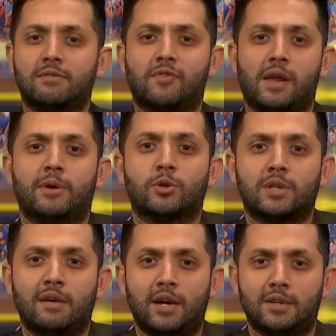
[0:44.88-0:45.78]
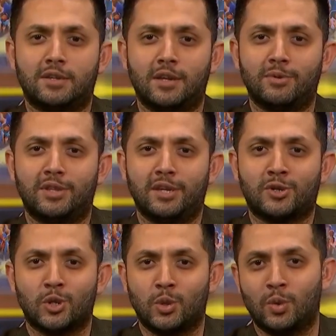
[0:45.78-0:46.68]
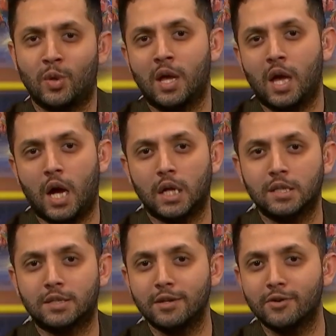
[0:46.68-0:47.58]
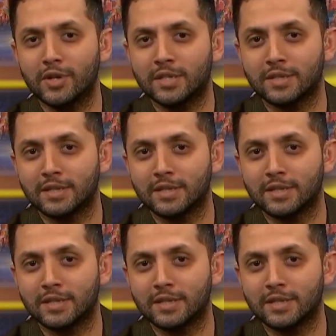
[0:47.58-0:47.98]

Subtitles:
we have Stephen Fleming, who's never had to deal with the issue until